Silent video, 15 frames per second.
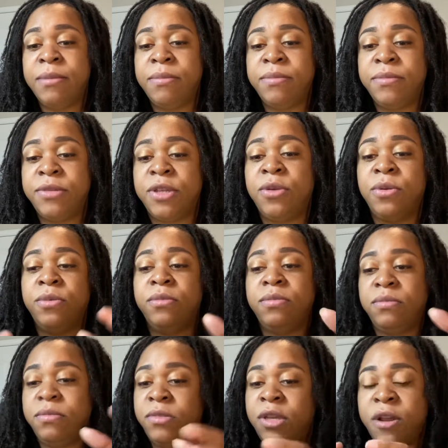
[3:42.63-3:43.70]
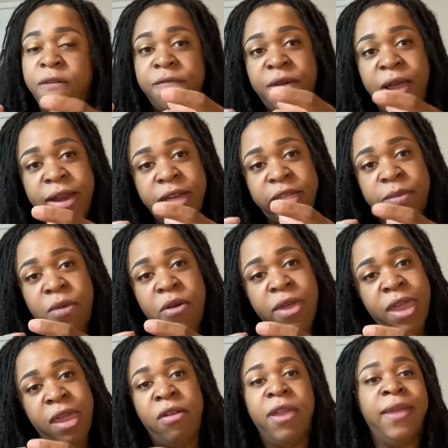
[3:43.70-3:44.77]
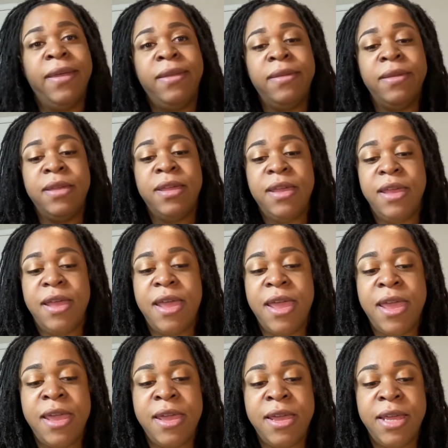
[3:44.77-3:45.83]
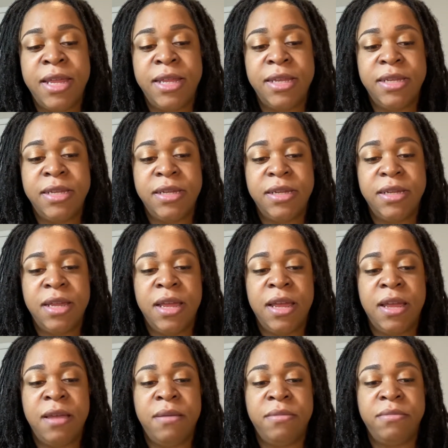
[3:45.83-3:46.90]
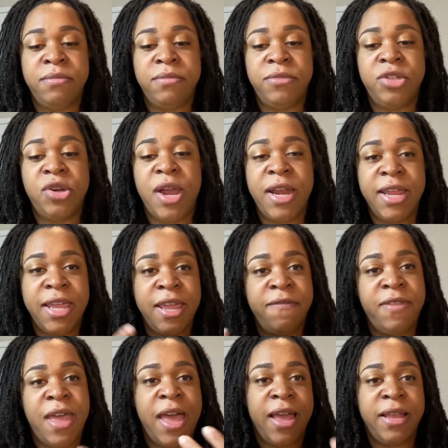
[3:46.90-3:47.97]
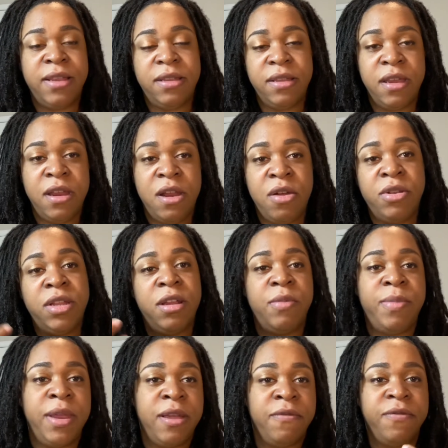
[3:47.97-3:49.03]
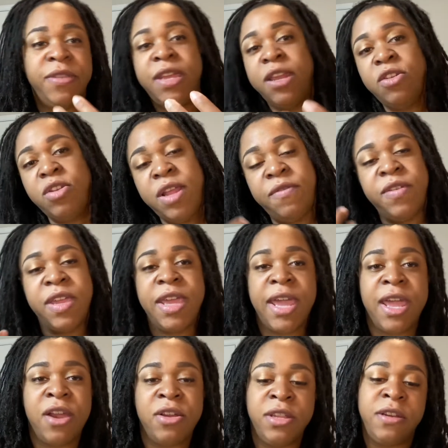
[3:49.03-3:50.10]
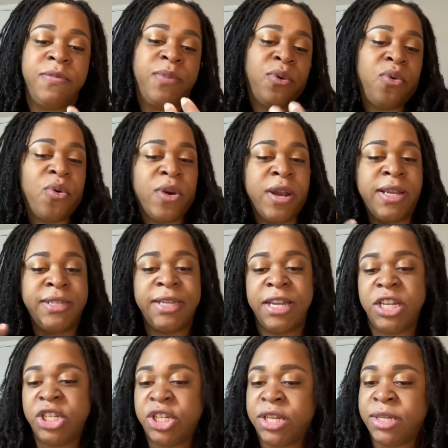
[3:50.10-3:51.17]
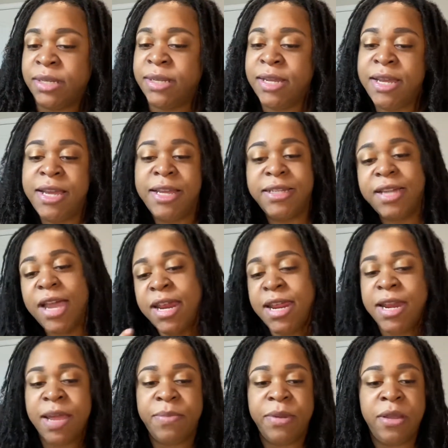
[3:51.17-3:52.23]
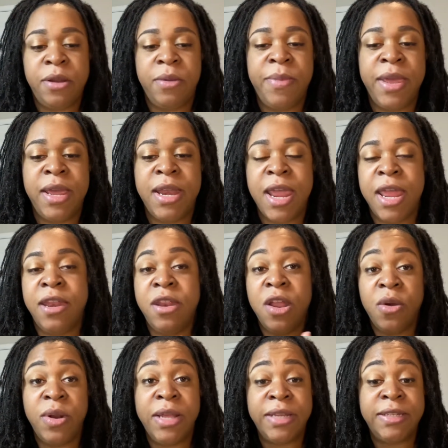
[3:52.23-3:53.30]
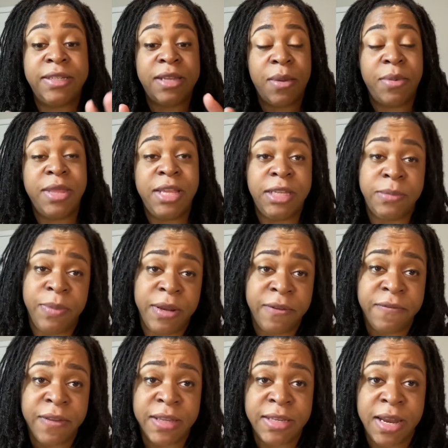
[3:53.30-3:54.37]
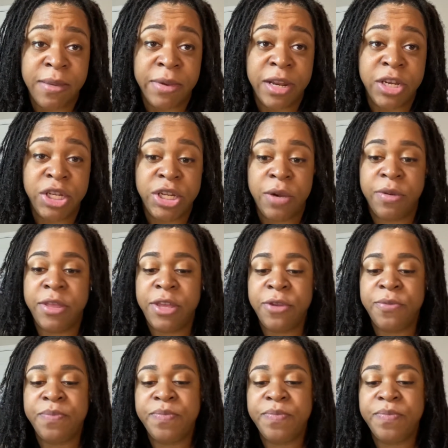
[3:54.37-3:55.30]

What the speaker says: So, find a small area and try to give that, a little bit of tender love and care, a little bit of organization, tidy it up a little bit, and notice some of these benefits that I'm going to share with you.